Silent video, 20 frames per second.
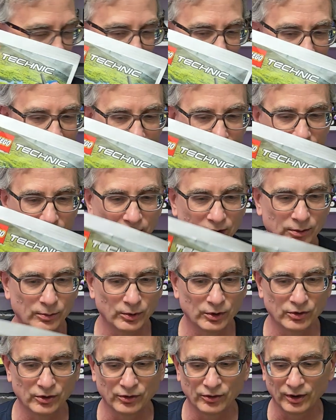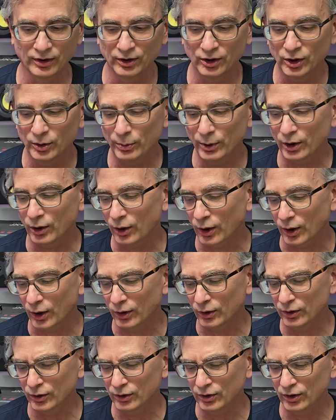Technic, which is a little bit
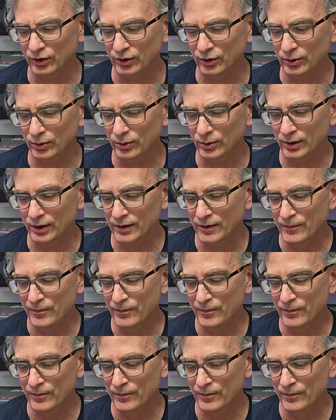harder to do